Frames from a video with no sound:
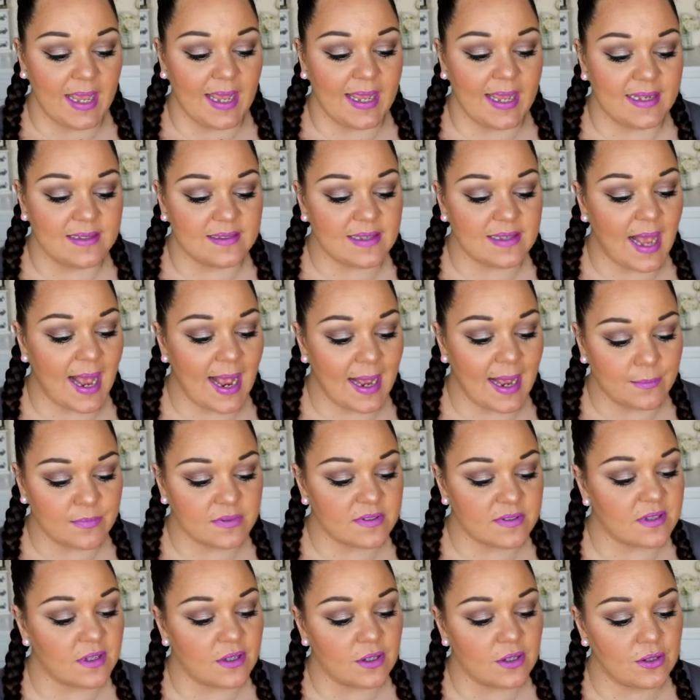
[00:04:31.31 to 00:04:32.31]
It's
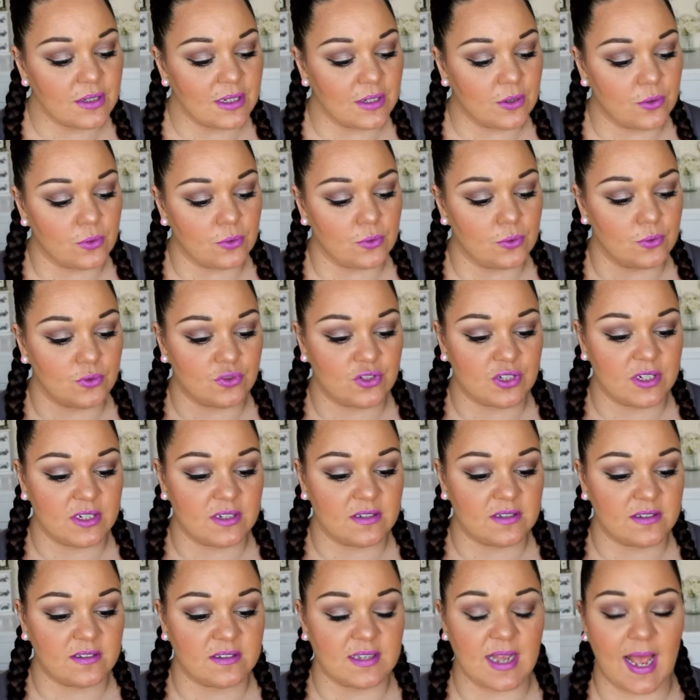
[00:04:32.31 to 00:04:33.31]
absolutely
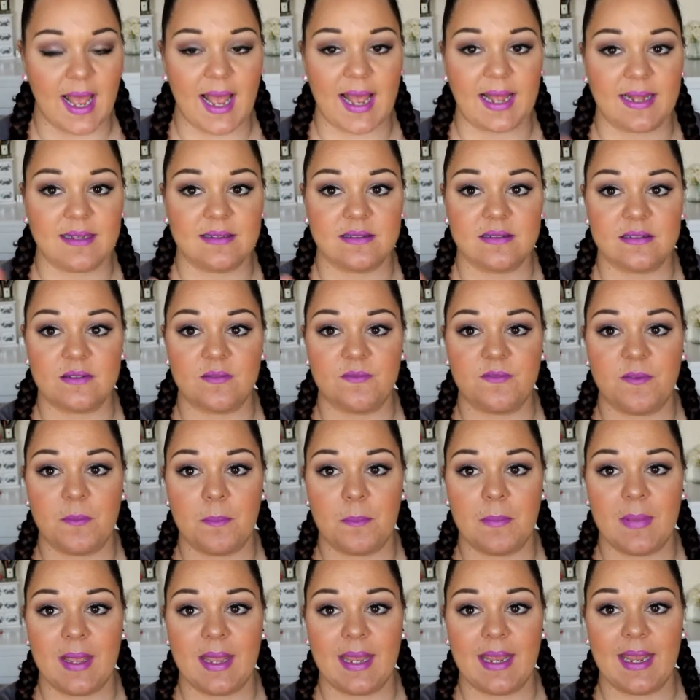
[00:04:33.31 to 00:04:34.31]
gorgeous, and for
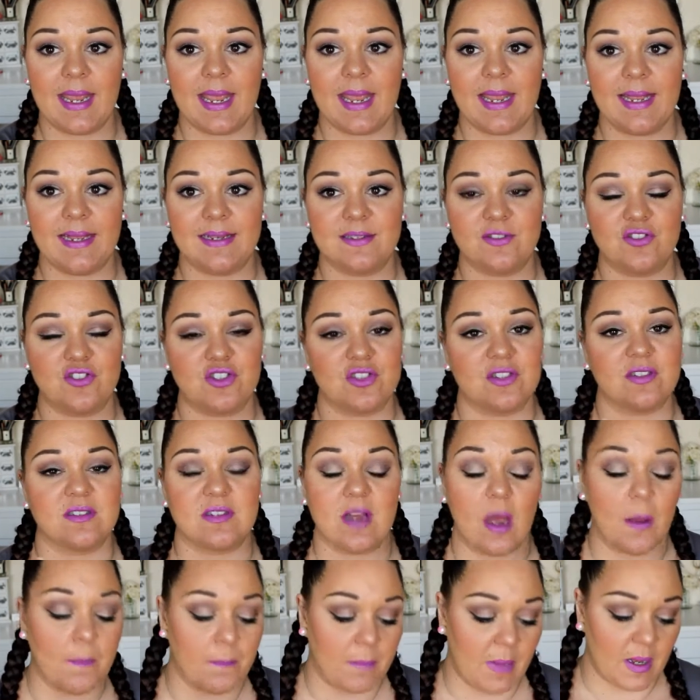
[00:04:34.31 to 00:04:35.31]
me, it is
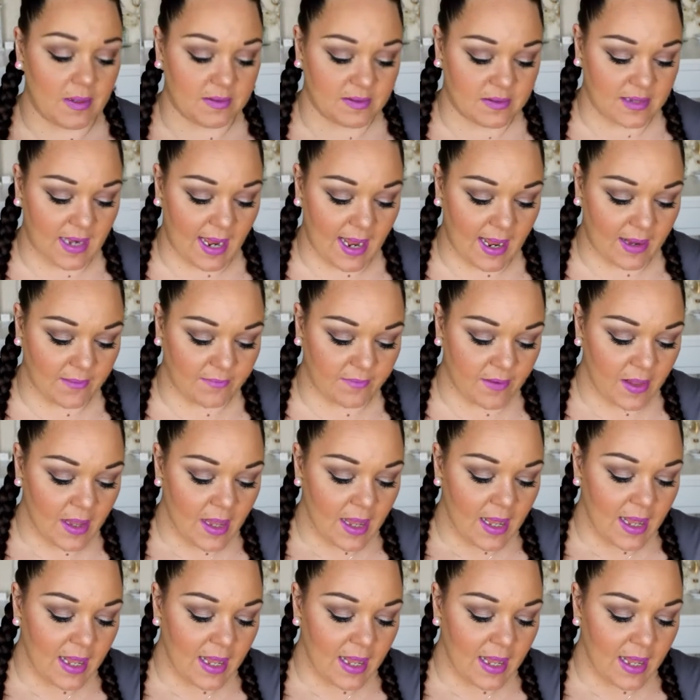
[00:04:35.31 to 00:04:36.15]
just a must-have.